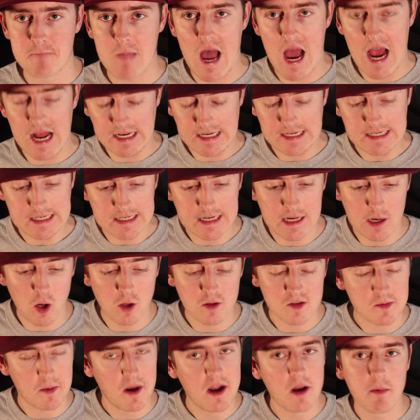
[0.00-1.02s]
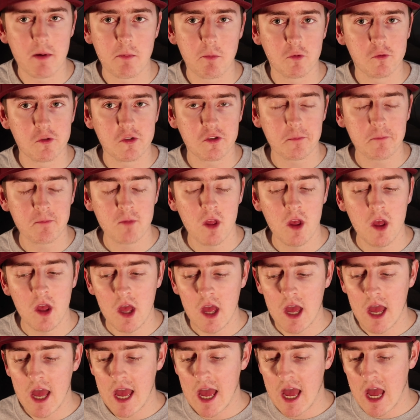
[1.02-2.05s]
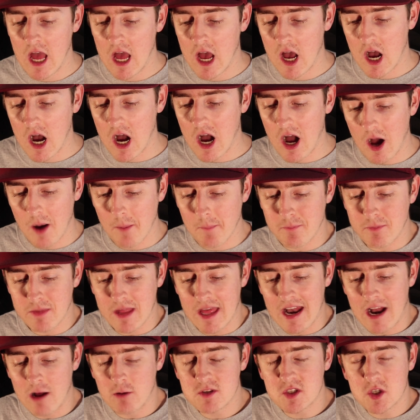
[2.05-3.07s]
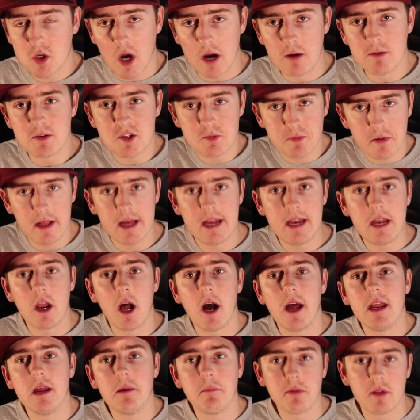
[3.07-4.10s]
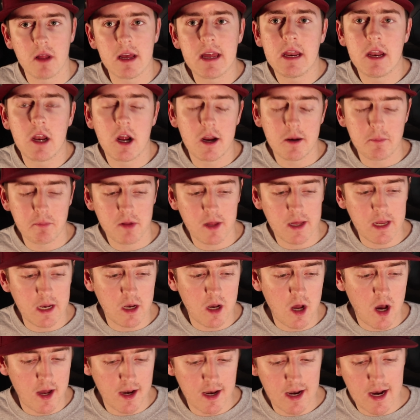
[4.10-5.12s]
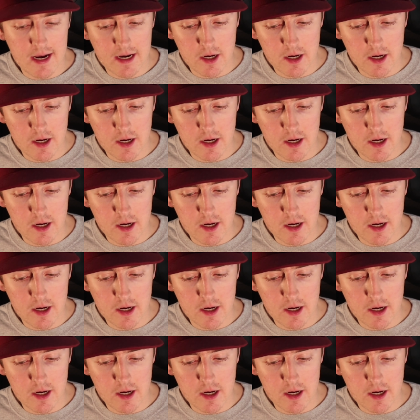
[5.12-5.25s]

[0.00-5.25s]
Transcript: I need to get all the Spider-Man movies. Um, and I was go I was planning on it, planning on, planning on it.